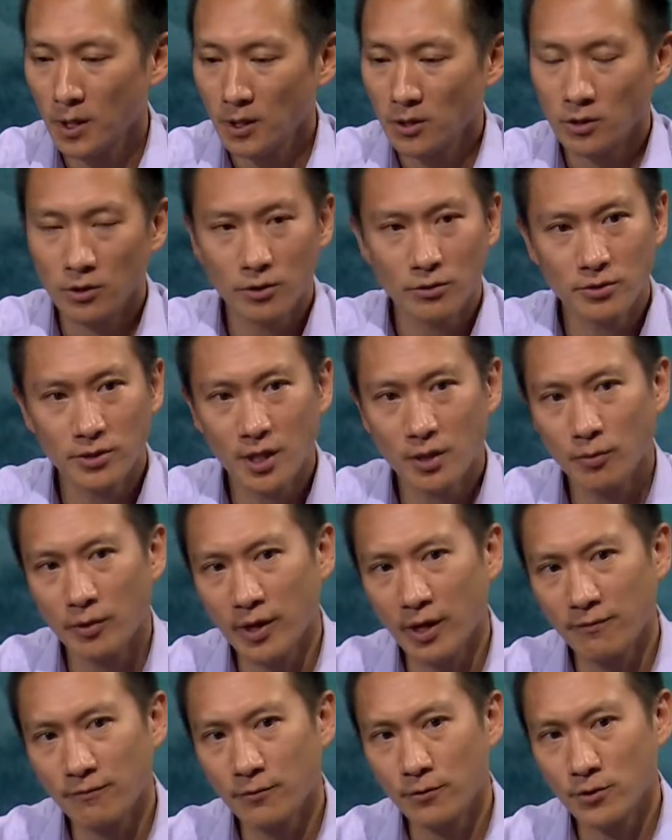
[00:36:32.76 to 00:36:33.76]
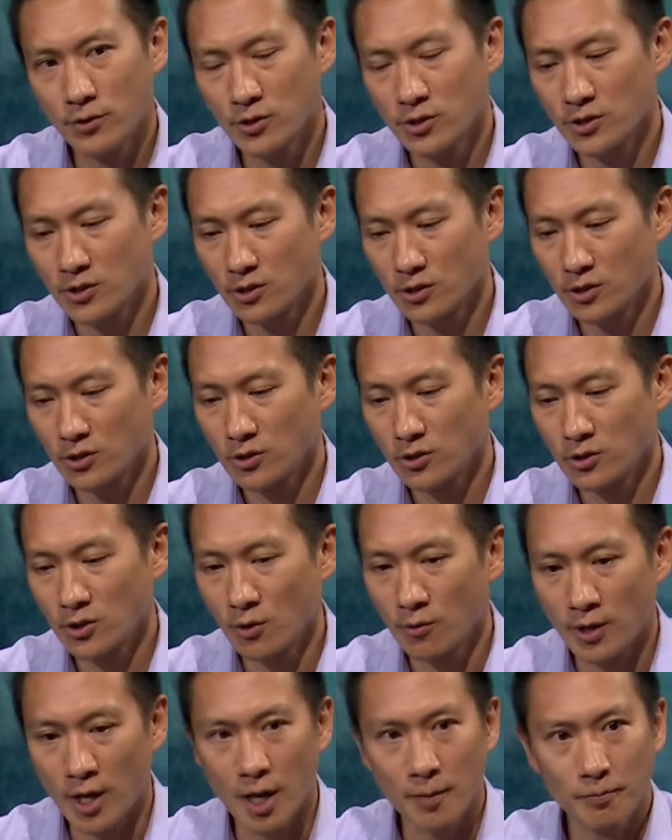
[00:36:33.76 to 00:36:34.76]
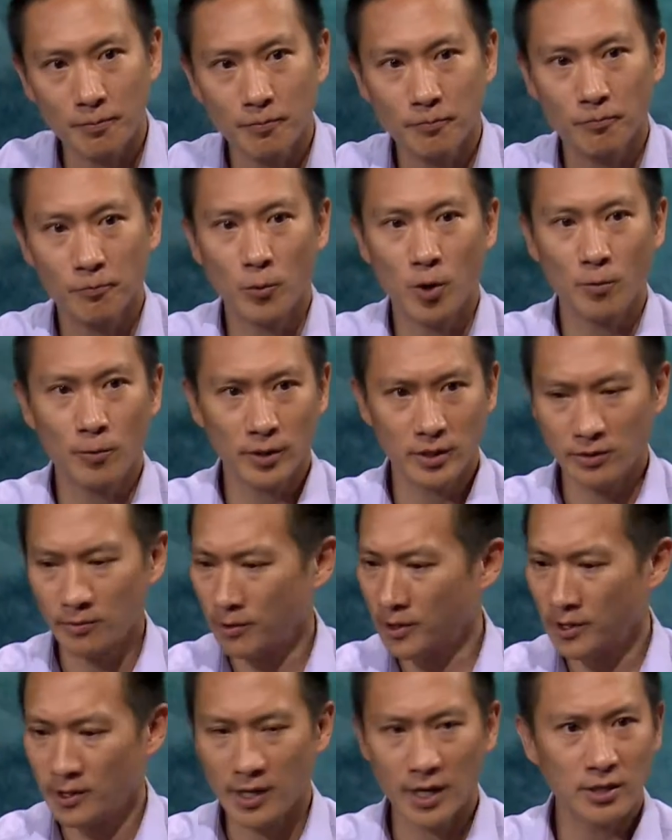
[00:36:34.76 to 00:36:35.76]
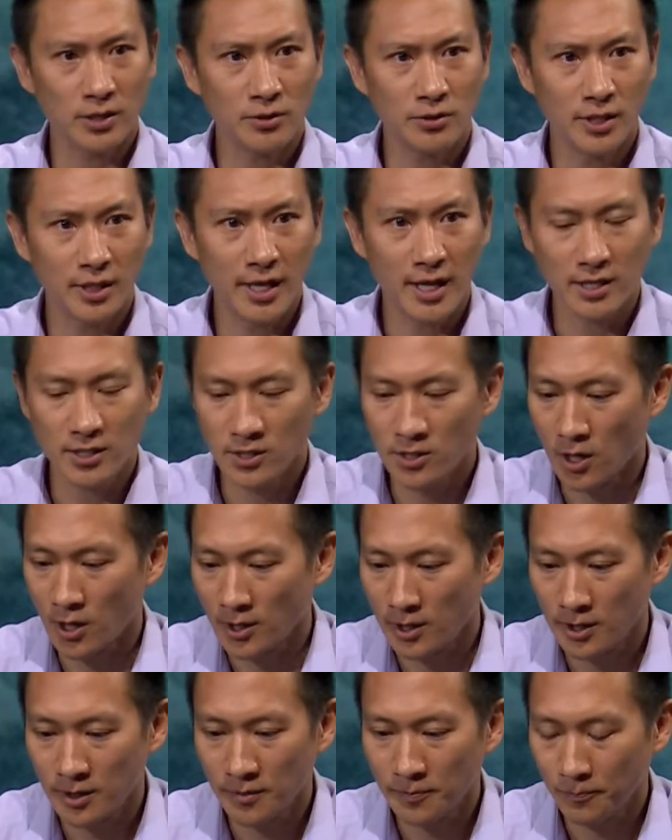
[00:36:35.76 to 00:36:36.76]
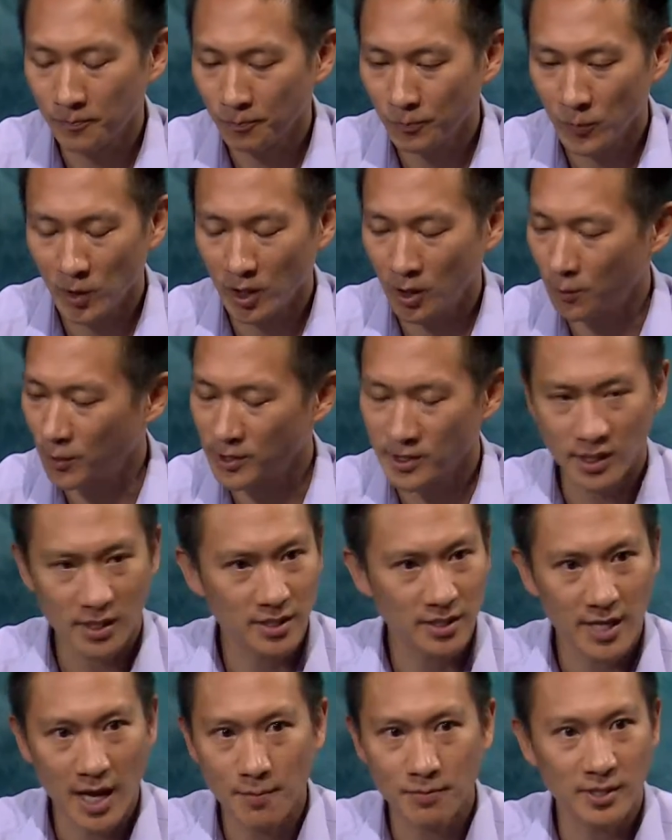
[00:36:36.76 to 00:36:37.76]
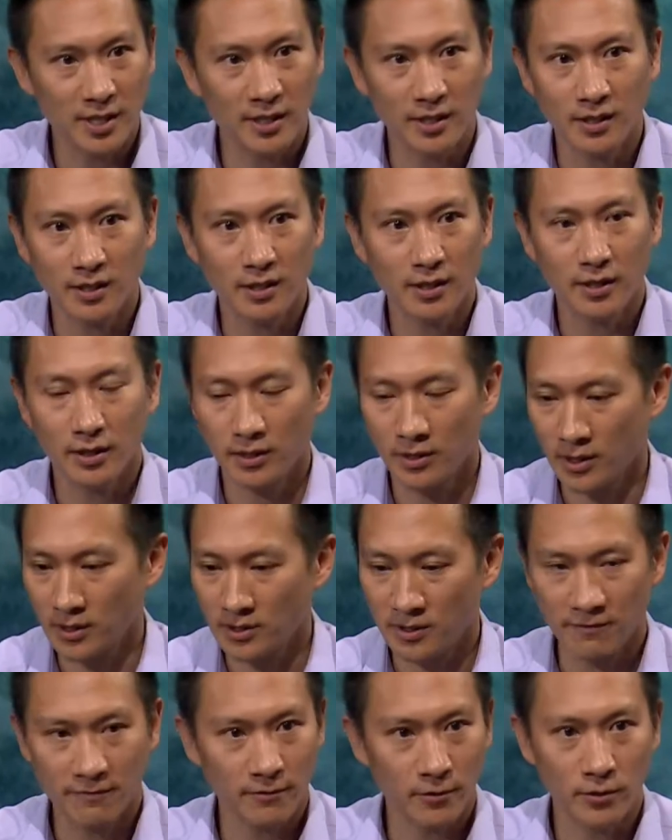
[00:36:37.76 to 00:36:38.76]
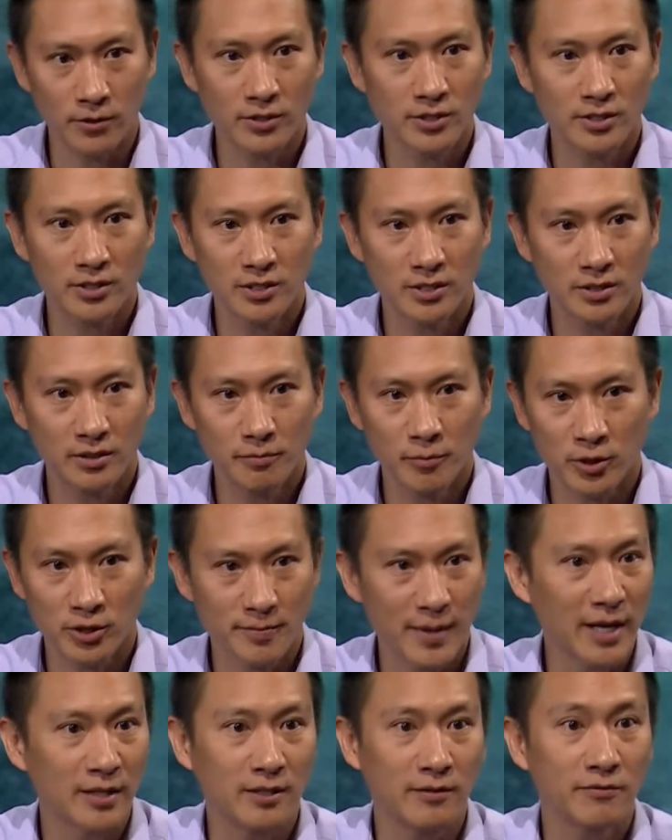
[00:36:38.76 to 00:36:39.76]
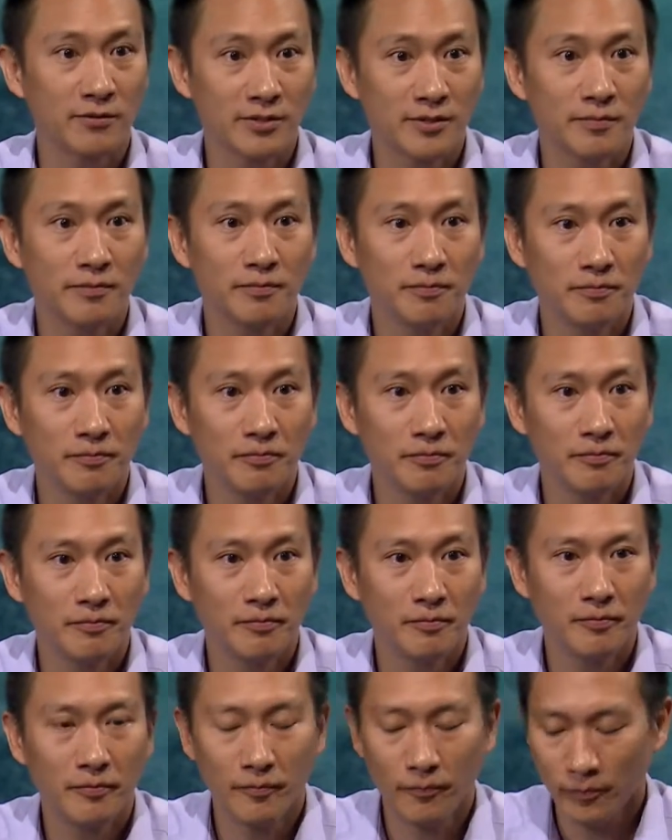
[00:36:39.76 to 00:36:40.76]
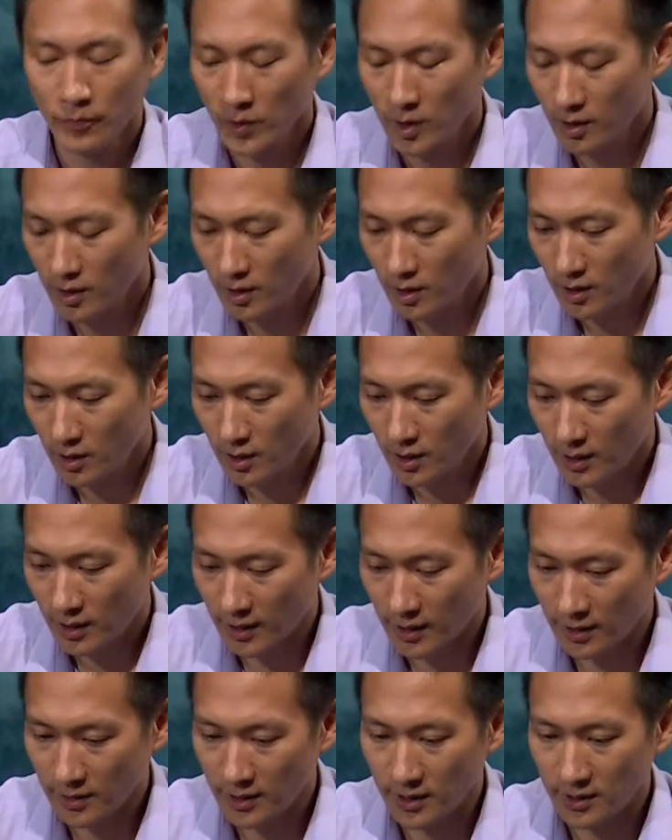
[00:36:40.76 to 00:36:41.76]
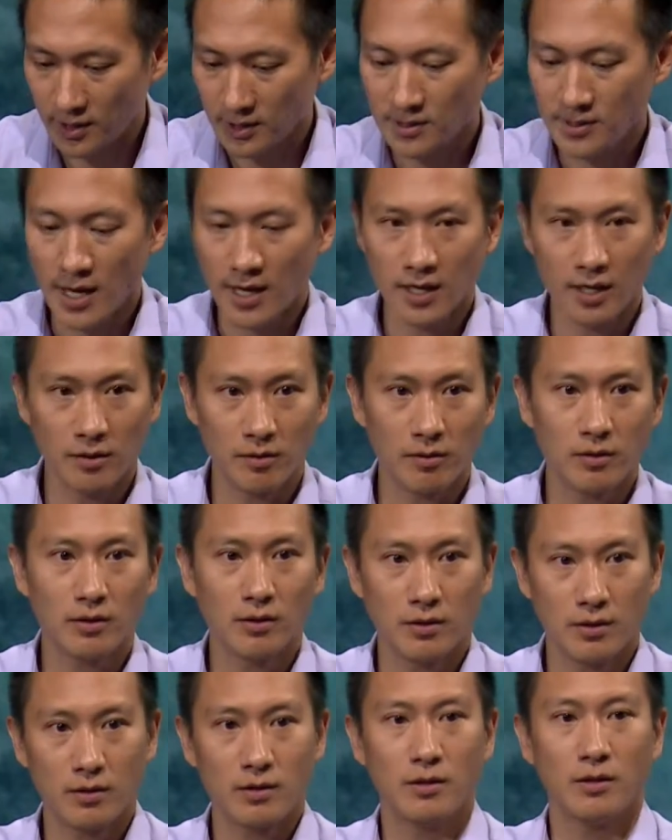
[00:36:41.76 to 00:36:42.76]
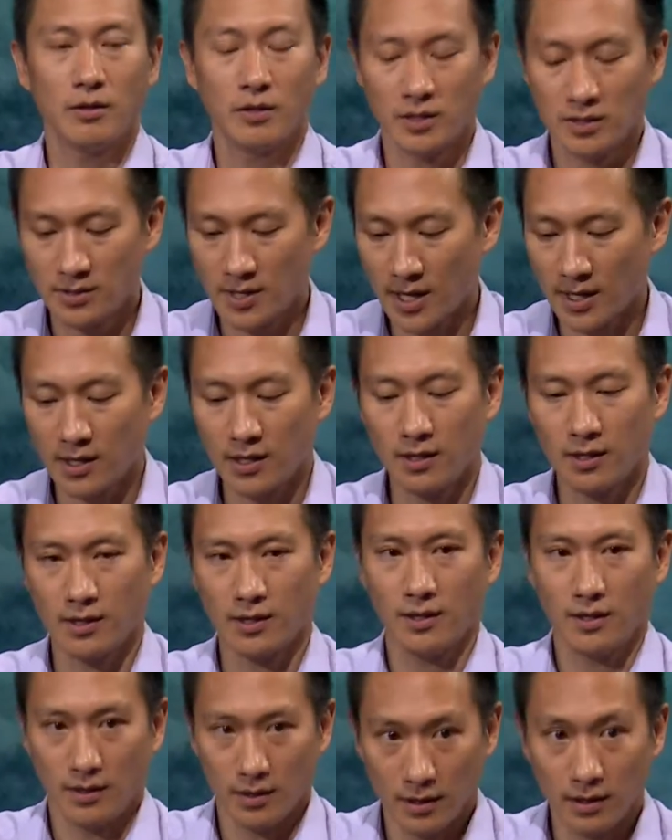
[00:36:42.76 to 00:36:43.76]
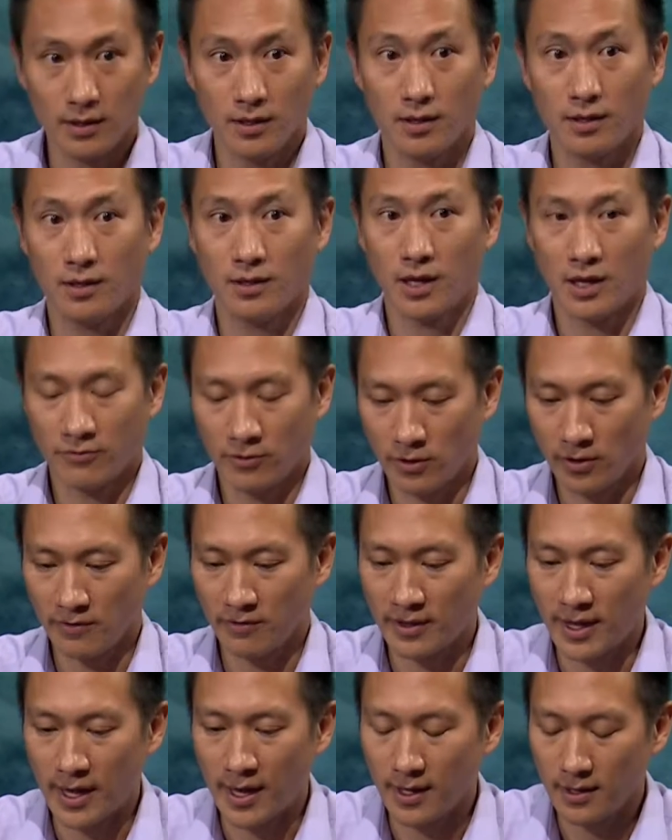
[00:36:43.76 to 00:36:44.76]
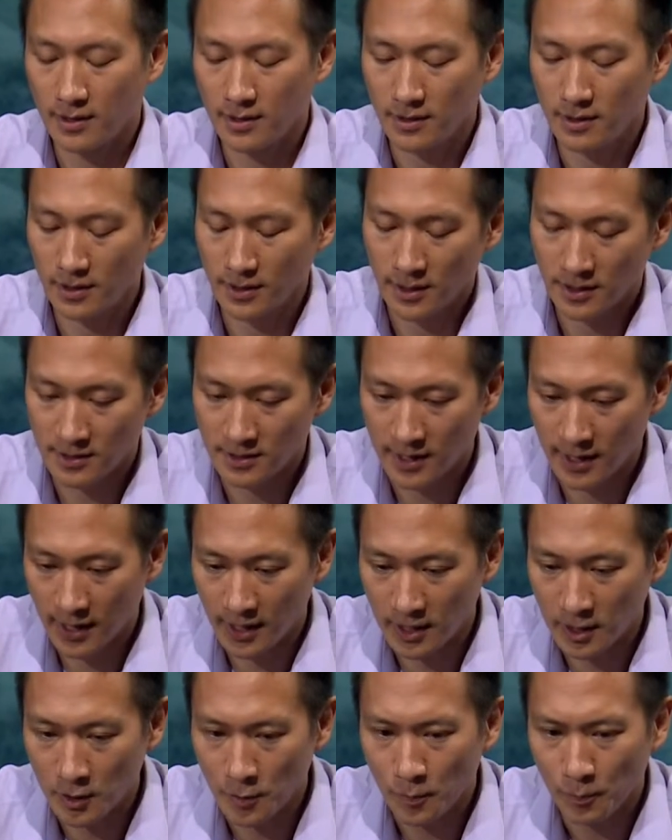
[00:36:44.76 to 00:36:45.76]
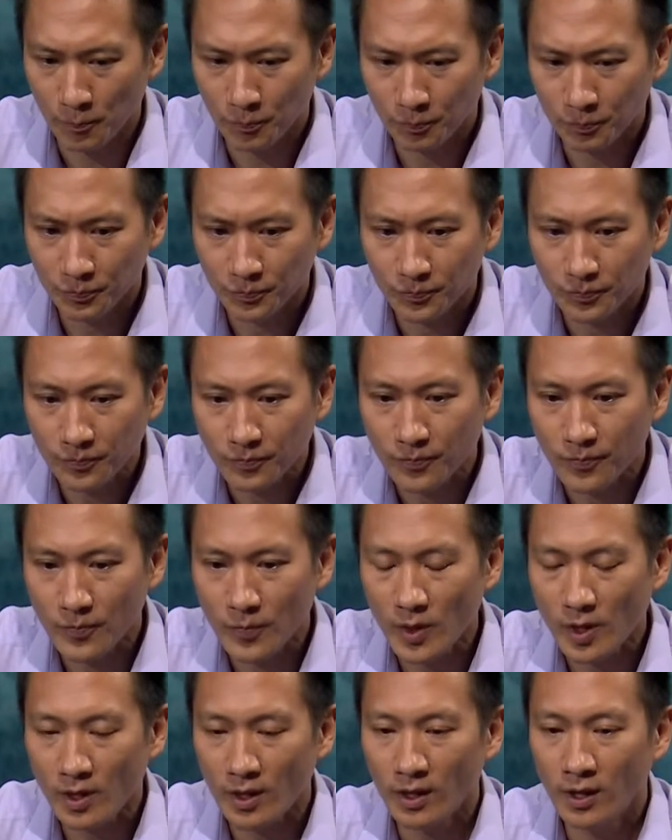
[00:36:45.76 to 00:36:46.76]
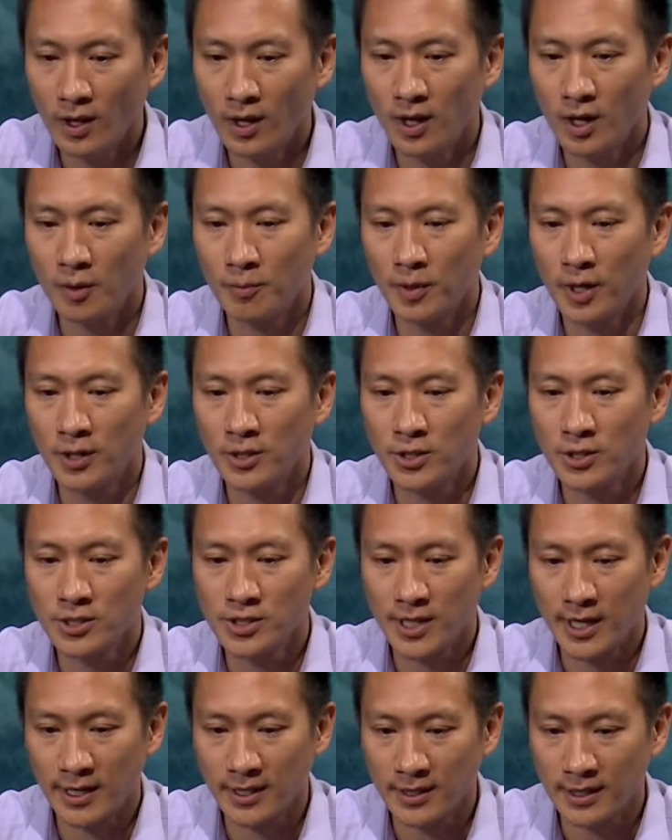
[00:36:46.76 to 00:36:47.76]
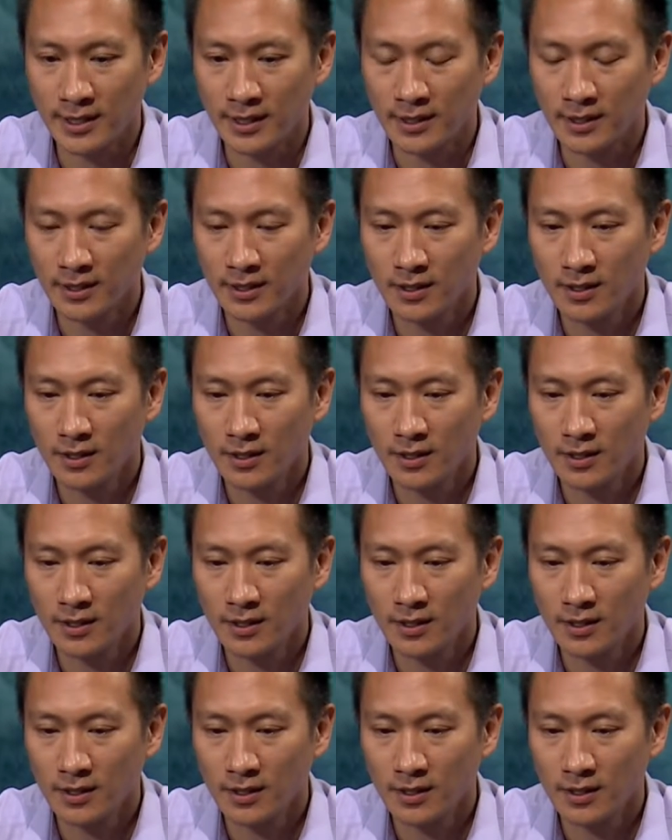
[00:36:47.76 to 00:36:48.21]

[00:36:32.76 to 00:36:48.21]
So you said when I first showed up, what, what, what did I do to get started? It was accepting the diverse perspectives. And I think the second, the second level of that is then um, understanding